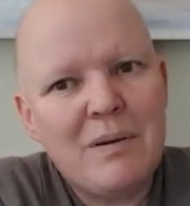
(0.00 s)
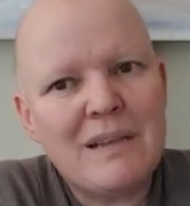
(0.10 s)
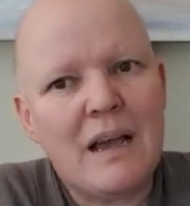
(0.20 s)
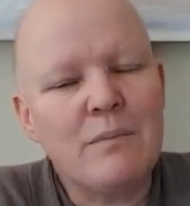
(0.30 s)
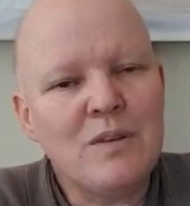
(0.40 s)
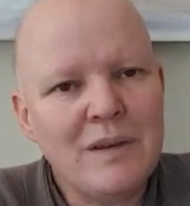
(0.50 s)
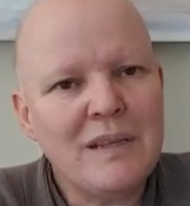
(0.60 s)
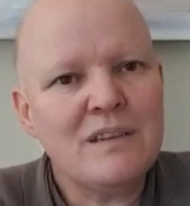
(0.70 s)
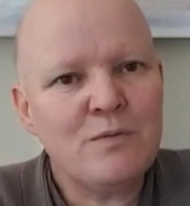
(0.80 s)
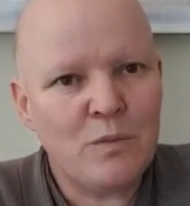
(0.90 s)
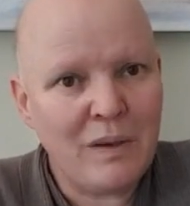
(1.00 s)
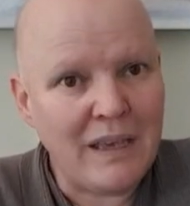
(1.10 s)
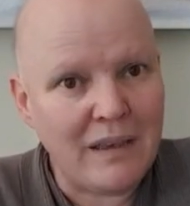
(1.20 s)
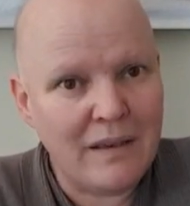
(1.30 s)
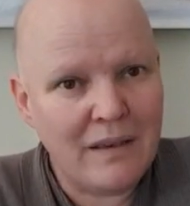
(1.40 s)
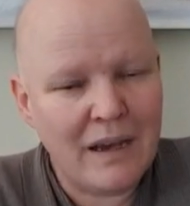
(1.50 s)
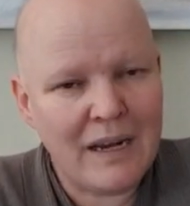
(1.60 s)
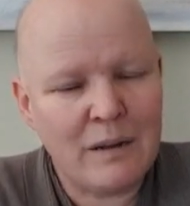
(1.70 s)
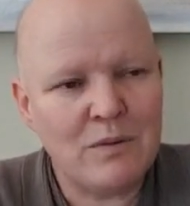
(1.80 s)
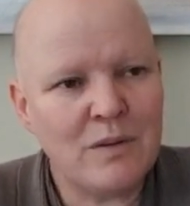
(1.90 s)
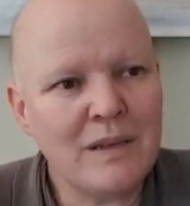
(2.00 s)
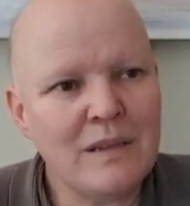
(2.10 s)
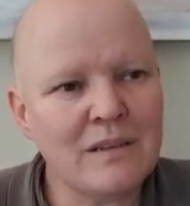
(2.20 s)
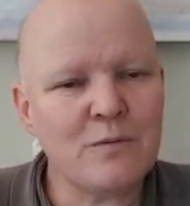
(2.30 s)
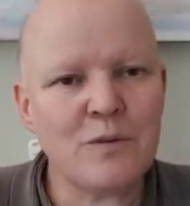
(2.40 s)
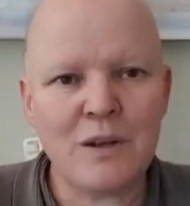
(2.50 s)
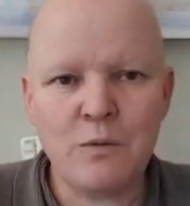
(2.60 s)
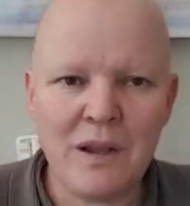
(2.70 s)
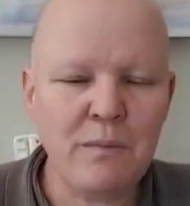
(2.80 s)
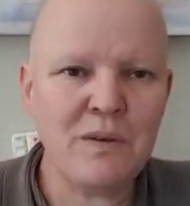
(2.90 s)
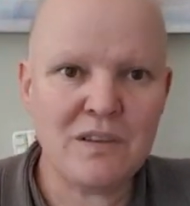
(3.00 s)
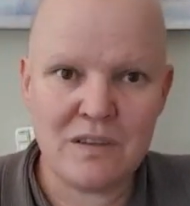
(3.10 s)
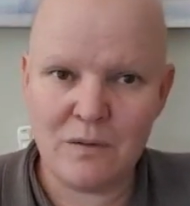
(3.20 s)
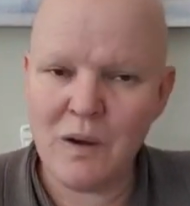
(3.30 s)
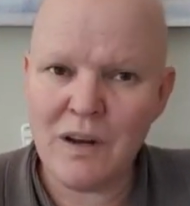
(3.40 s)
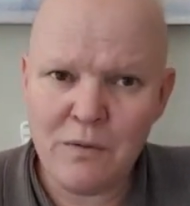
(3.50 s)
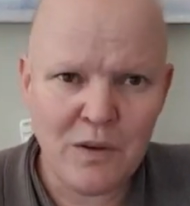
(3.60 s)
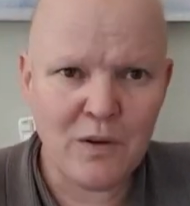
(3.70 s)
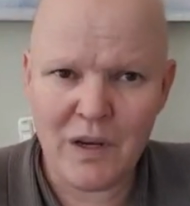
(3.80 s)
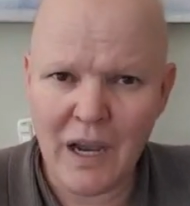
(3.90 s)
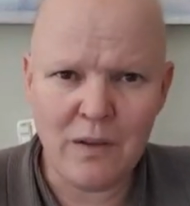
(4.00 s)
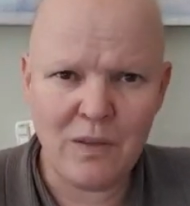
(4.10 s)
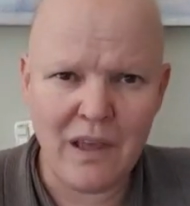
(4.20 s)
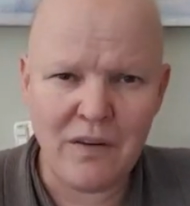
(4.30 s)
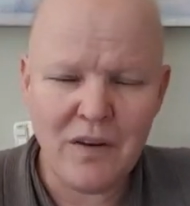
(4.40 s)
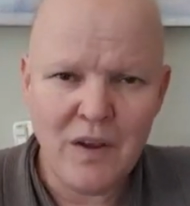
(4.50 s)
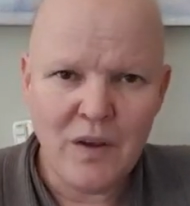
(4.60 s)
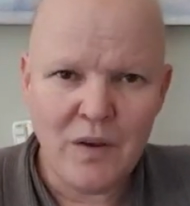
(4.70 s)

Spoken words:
But I'm doing this for me. And I'm doing this for that one person, one of you are out there